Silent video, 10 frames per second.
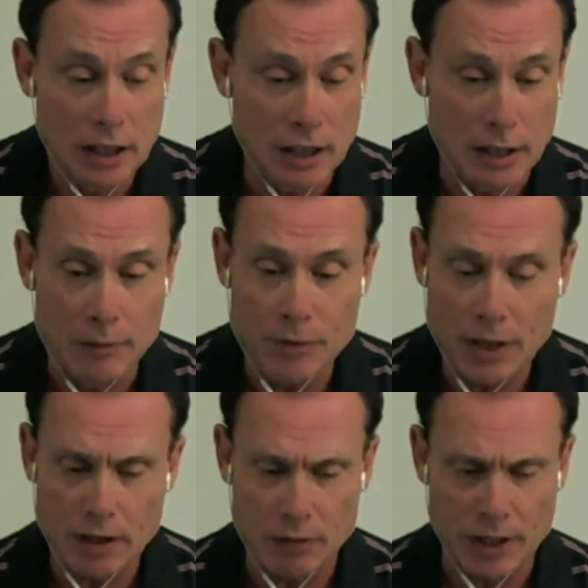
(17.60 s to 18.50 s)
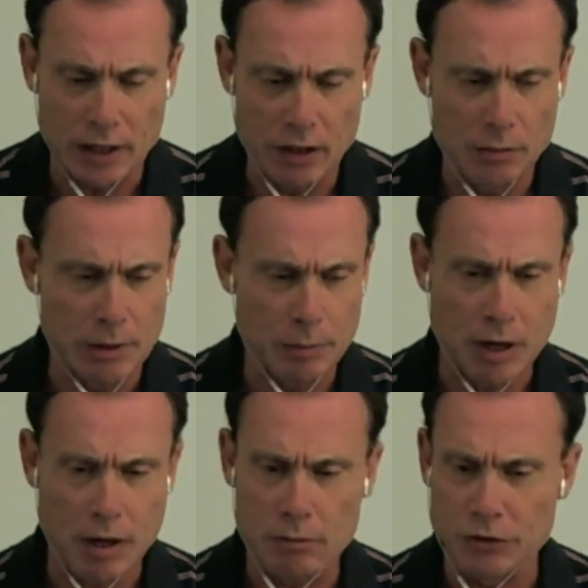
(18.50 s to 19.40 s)
Um, we had a little bit of
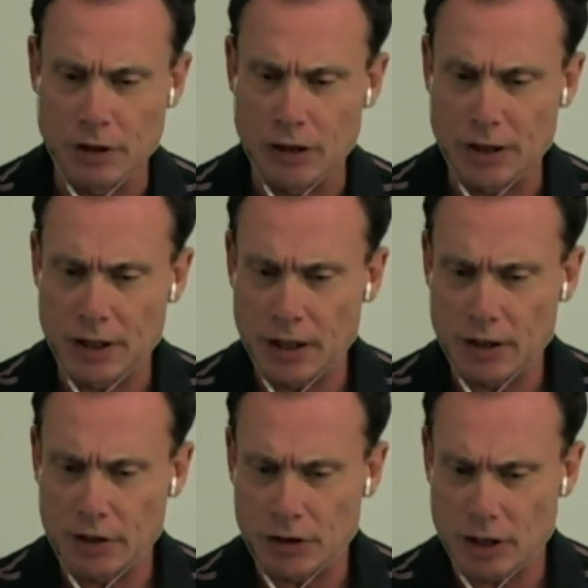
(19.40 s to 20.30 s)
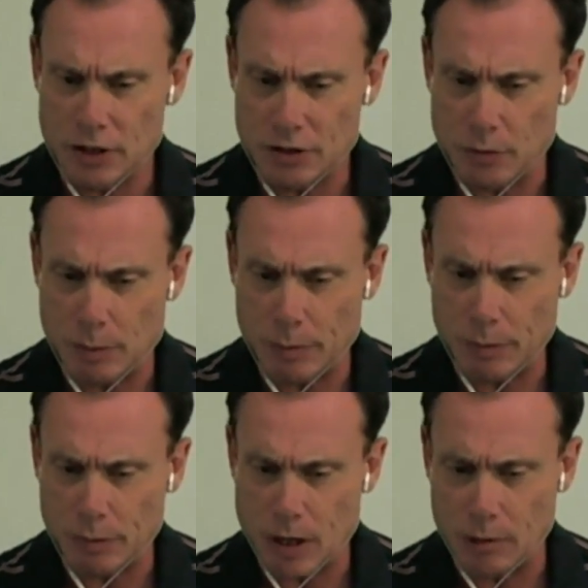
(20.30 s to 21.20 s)
problems uh, getting started, so we
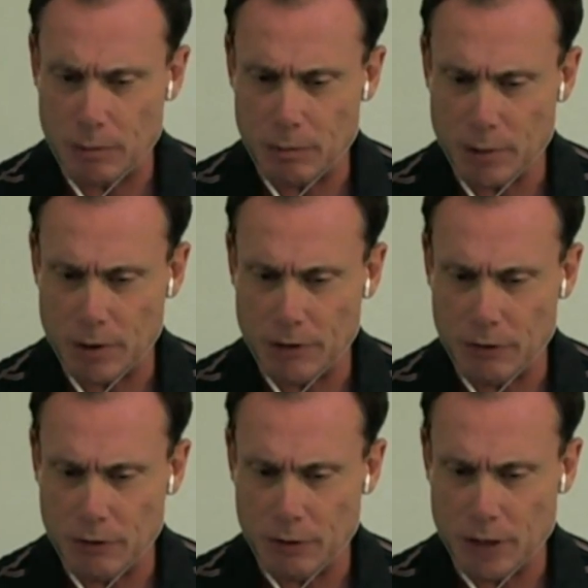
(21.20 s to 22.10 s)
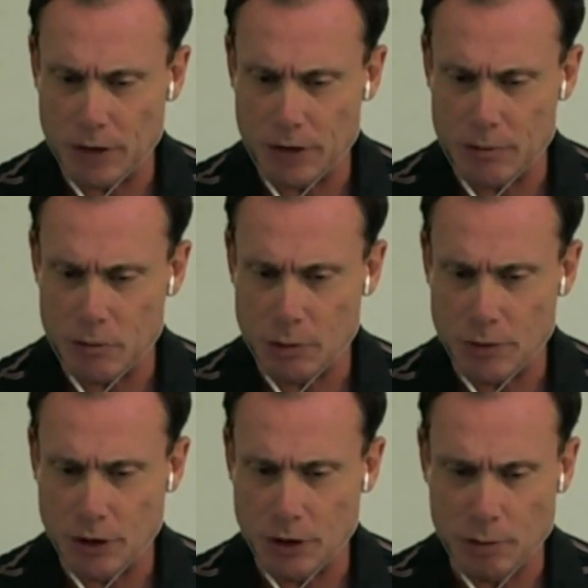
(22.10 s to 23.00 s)
probably, probably, if you were on just a
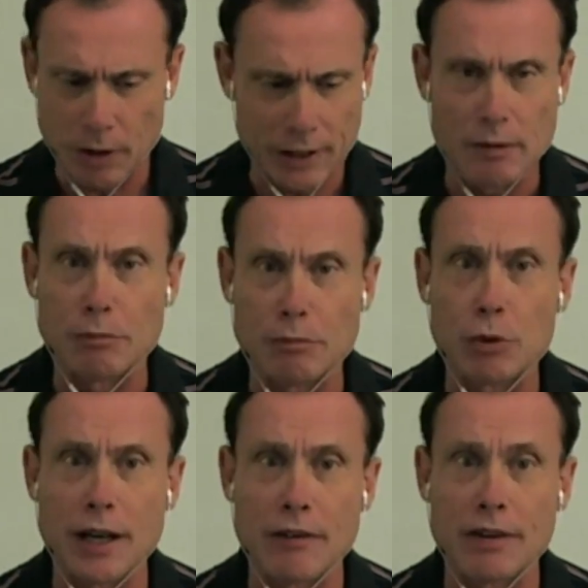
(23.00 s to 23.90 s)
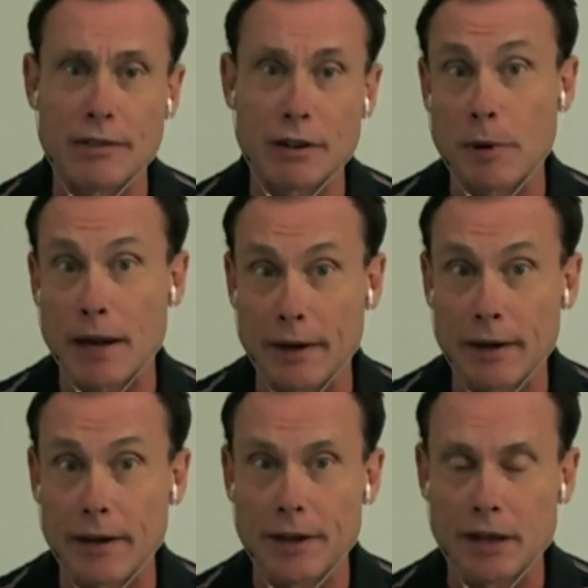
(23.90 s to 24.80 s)
moment ago, you probably got booted out and have to get back
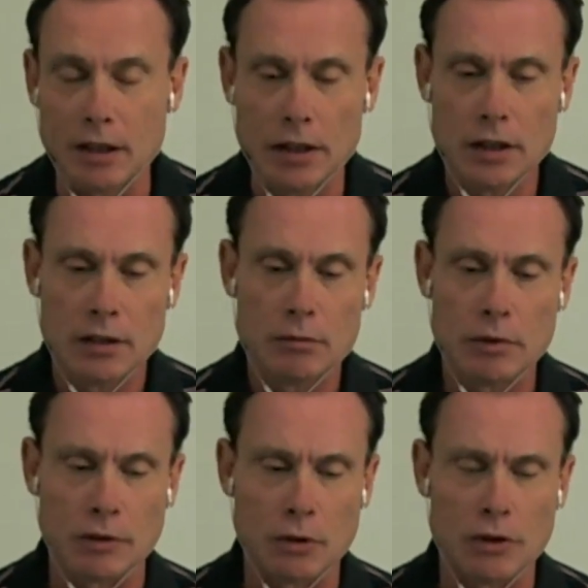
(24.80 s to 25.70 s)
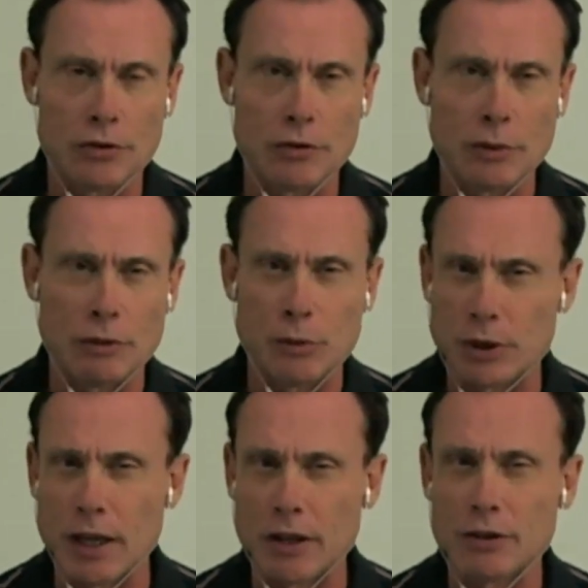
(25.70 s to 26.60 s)
in again. Of course, if you're
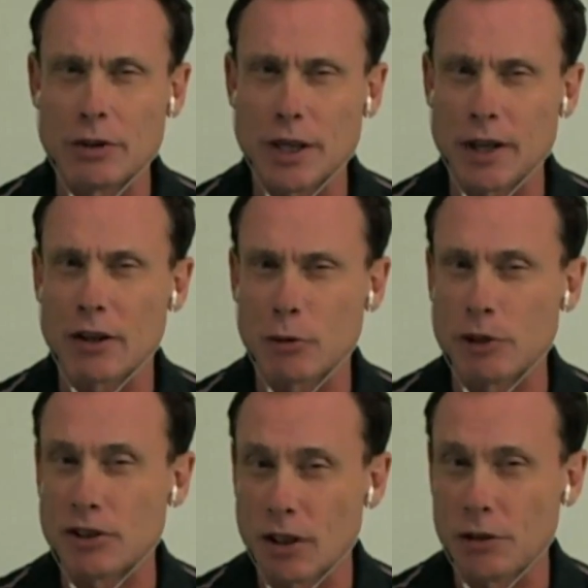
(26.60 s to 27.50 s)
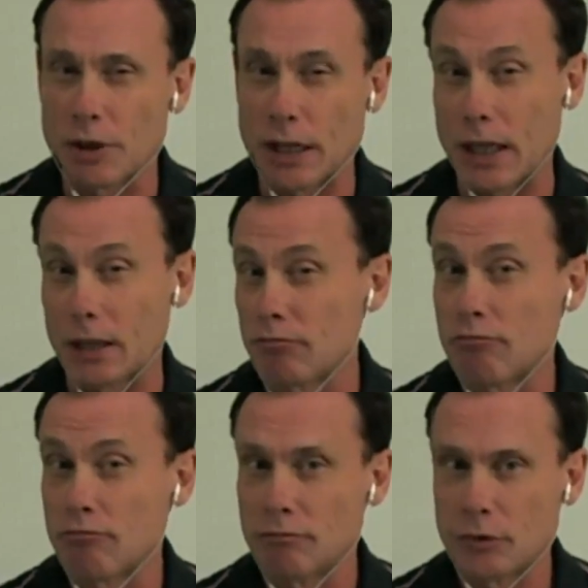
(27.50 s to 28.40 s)
booted out, you can't really tell you that,
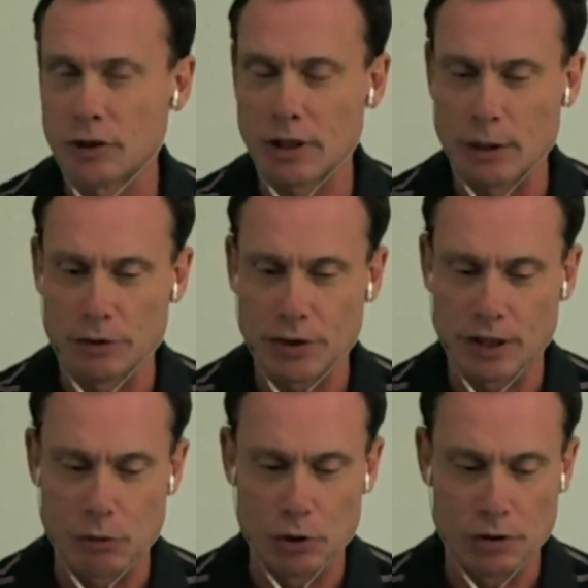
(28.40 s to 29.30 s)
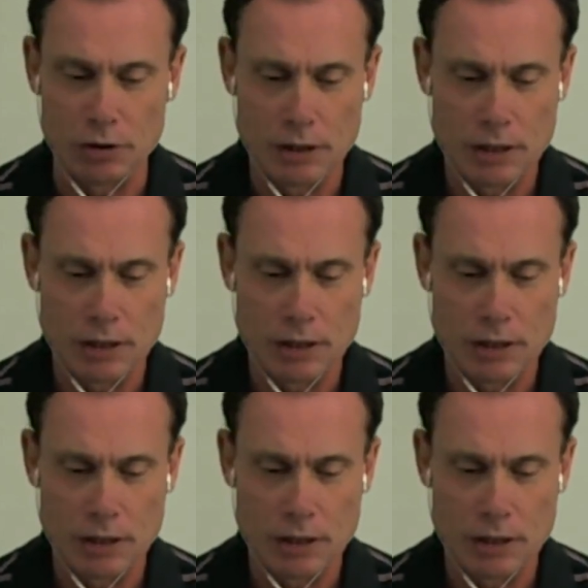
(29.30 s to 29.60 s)
so that was kind of moot.